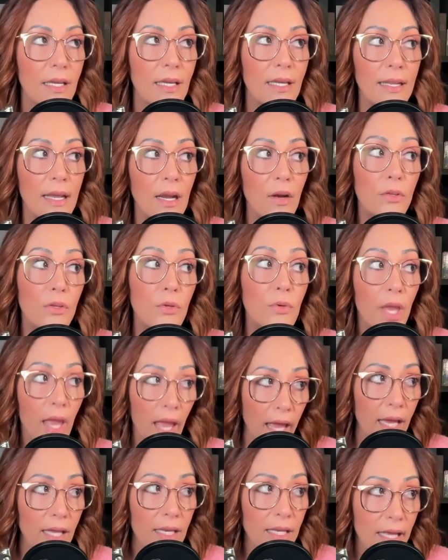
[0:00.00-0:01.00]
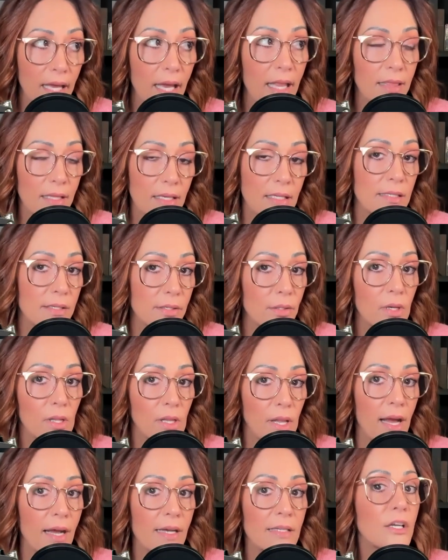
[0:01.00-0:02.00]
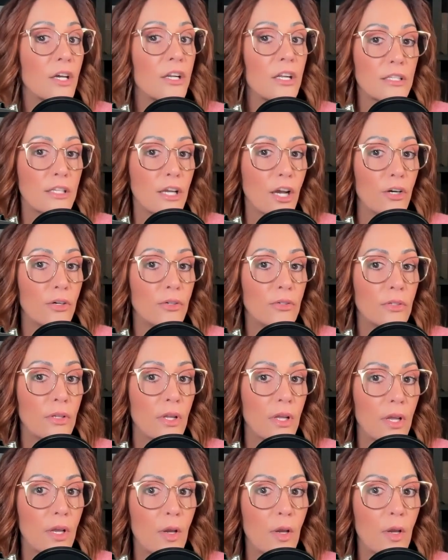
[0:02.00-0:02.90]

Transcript: Now, you can get this little class on its own,